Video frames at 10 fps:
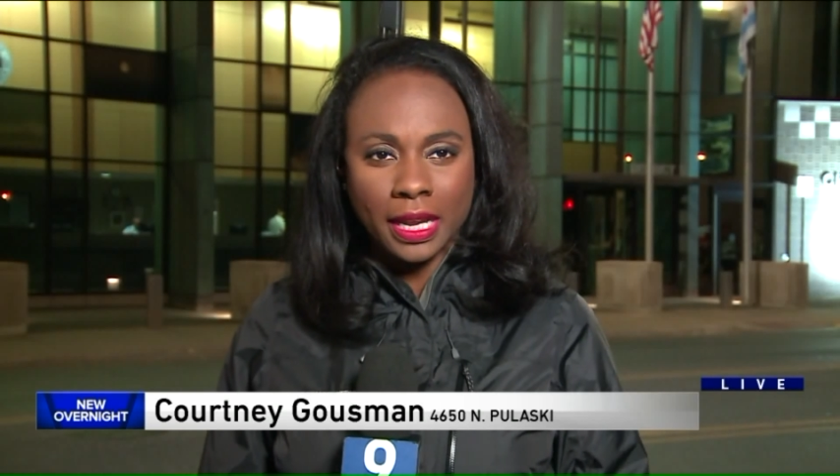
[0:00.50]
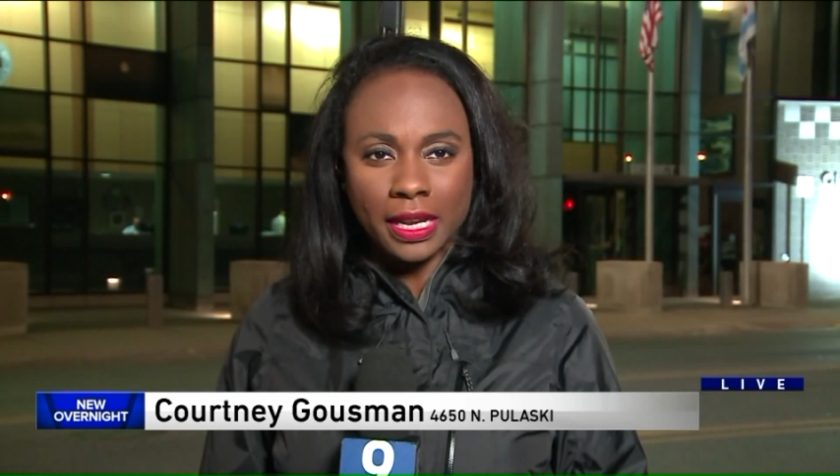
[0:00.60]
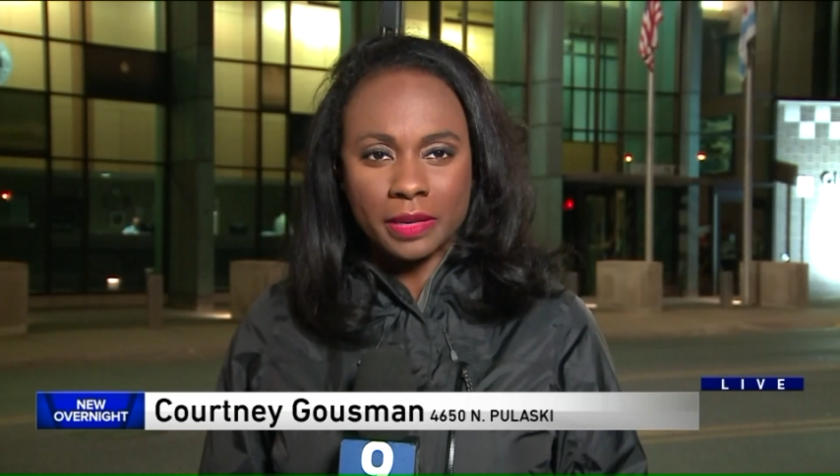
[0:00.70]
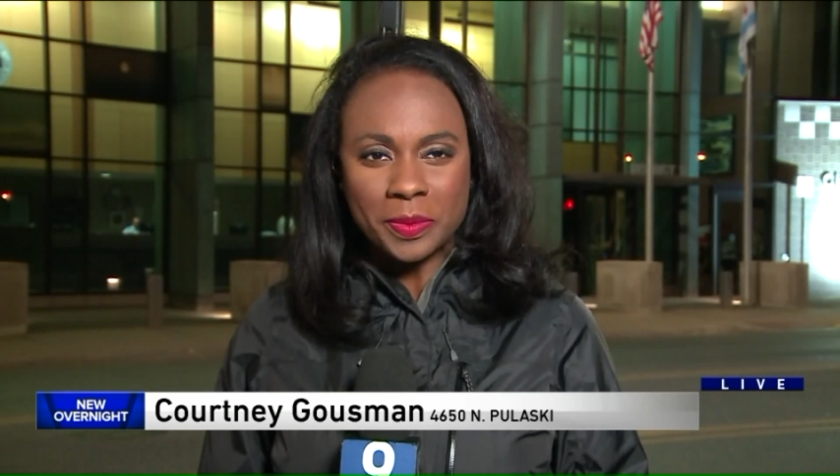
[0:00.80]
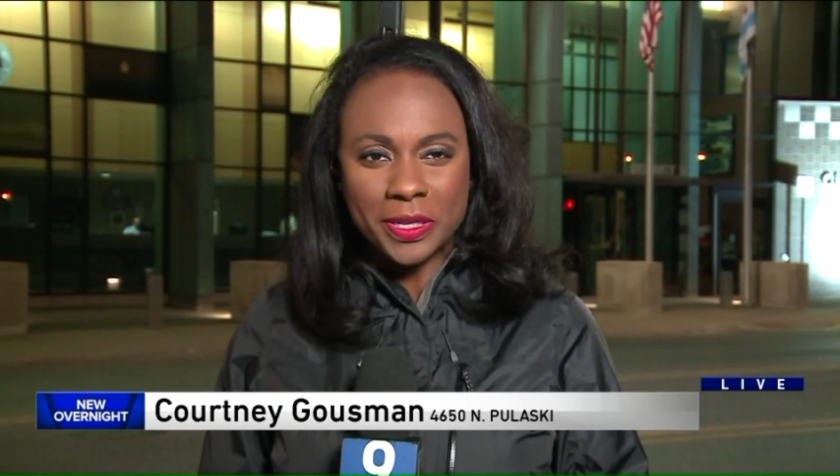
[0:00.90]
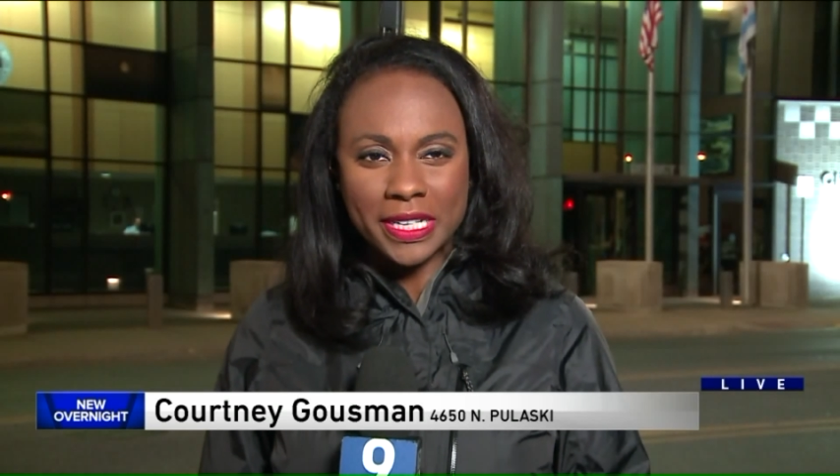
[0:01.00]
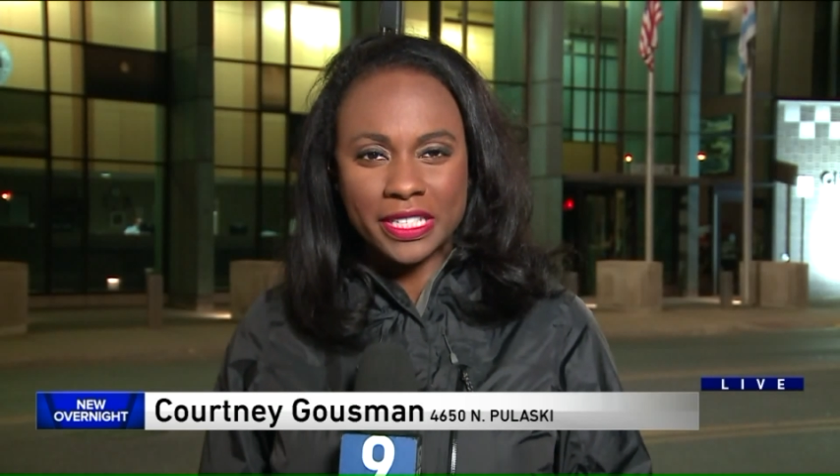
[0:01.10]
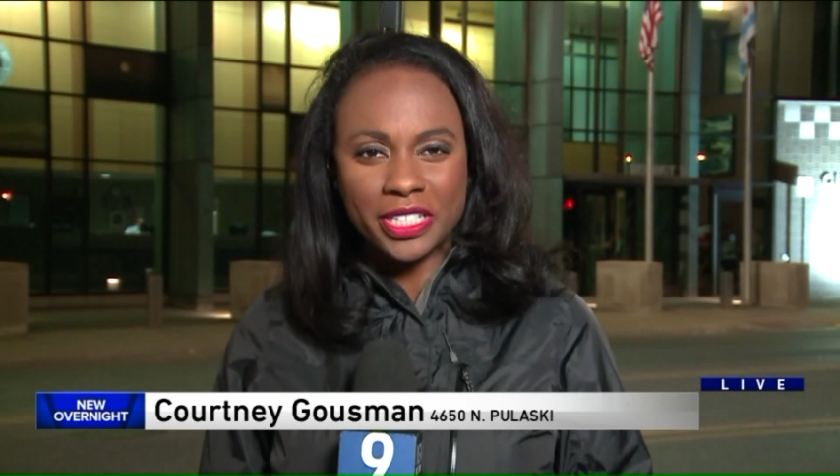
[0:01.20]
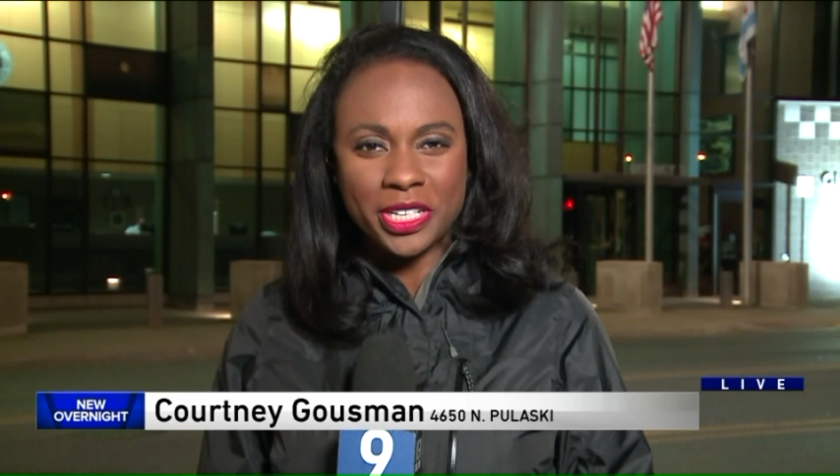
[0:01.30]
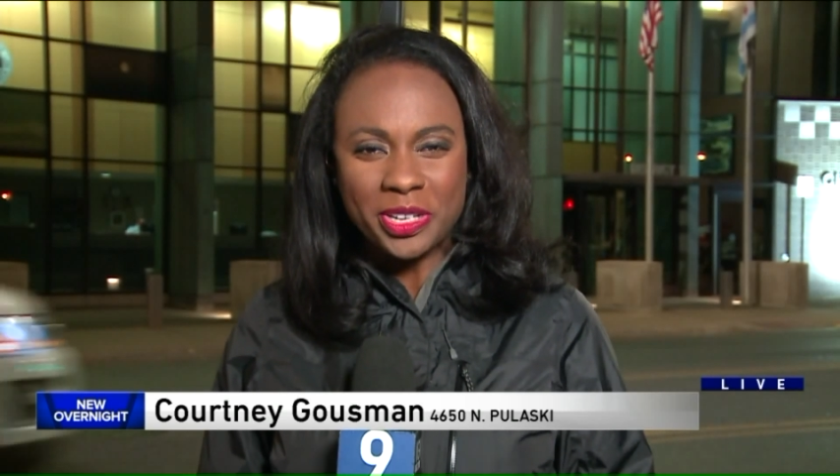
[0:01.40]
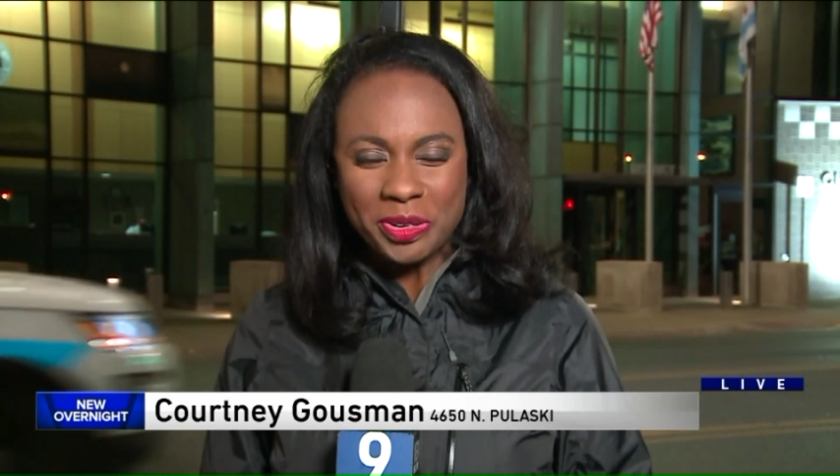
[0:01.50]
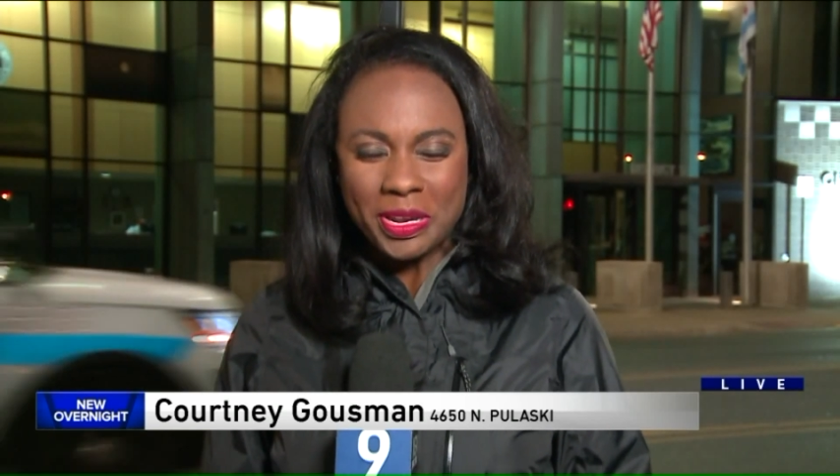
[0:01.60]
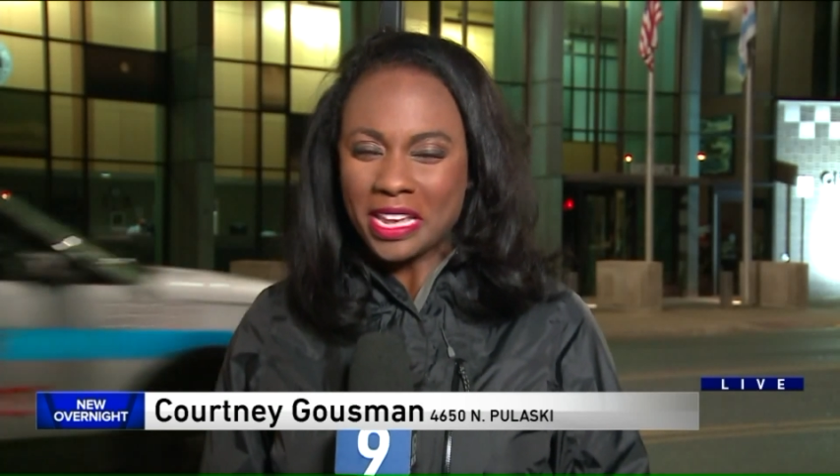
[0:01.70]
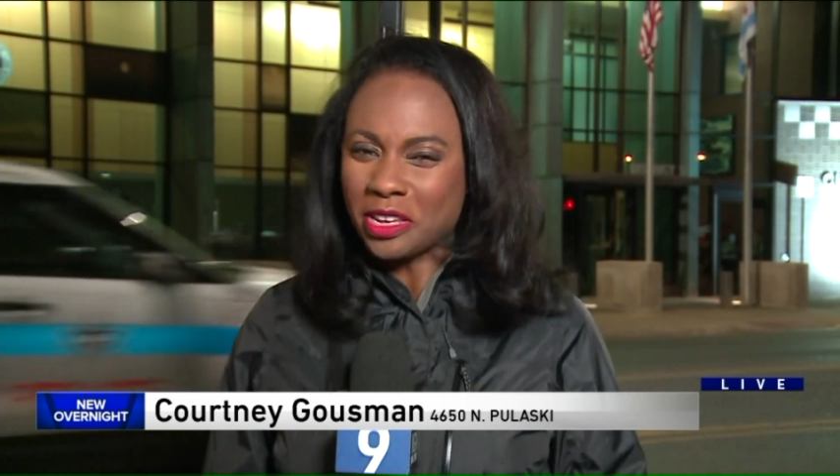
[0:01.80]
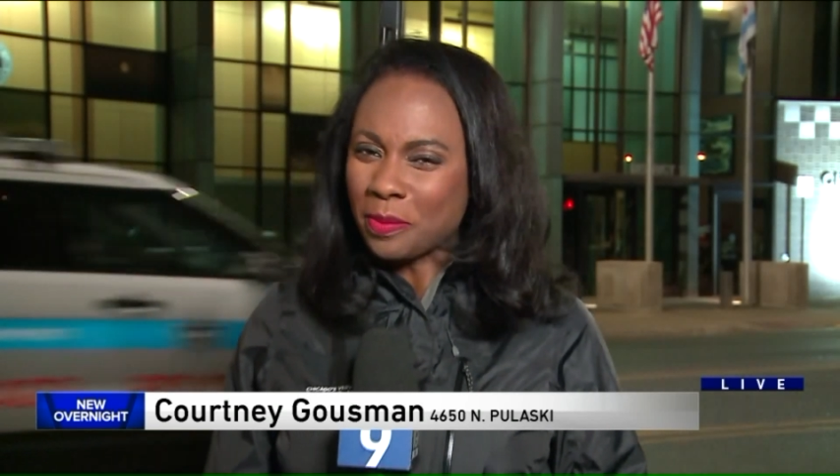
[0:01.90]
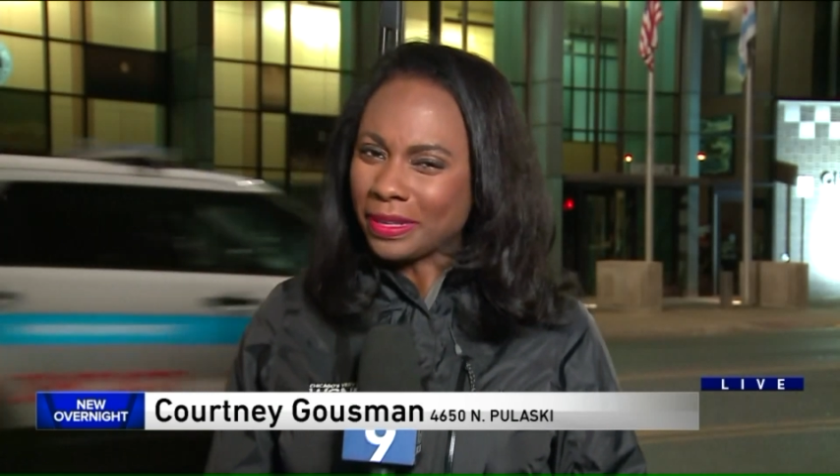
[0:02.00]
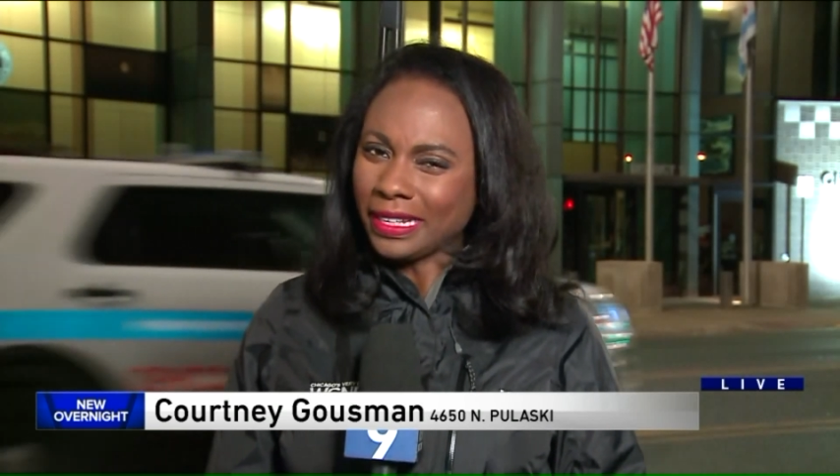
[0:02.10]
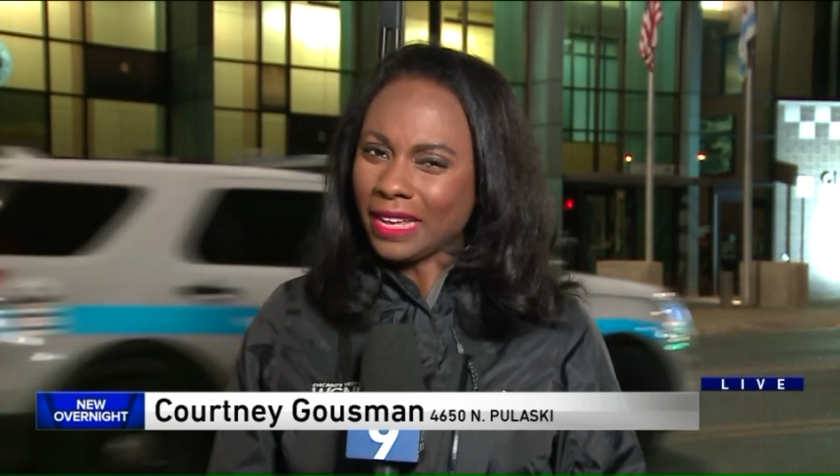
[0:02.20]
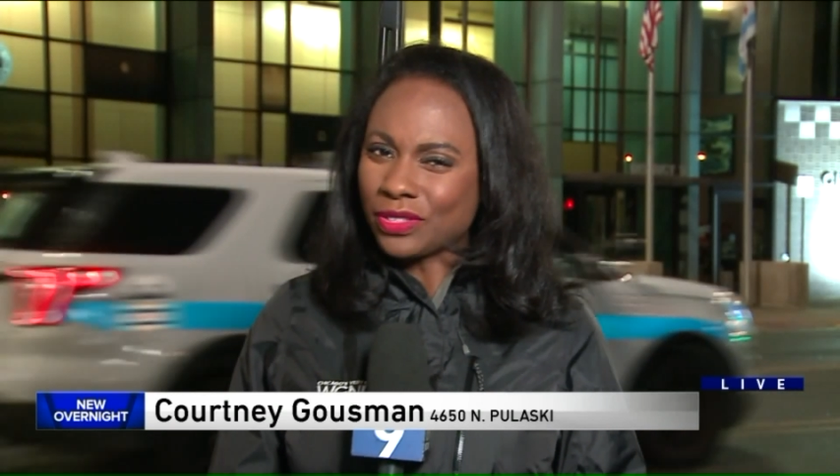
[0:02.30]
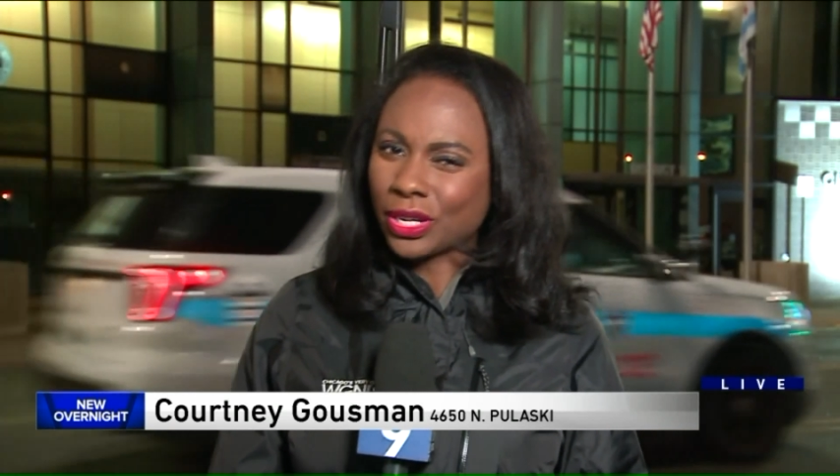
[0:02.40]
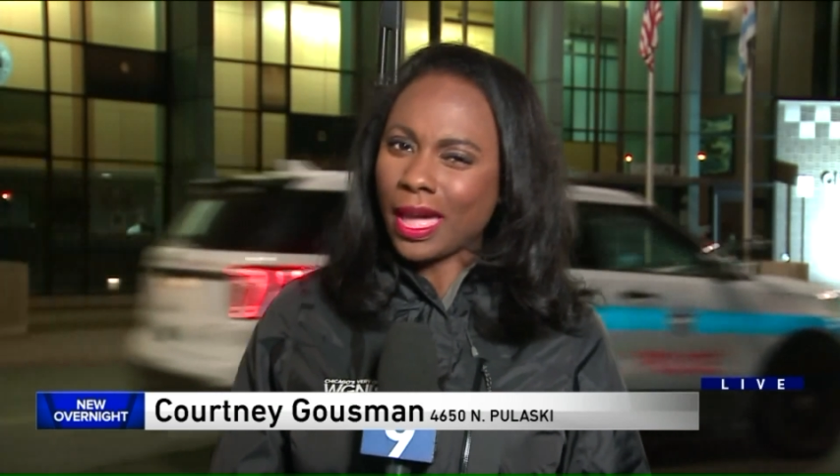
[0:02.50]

Hey, good morning to you. Can you believe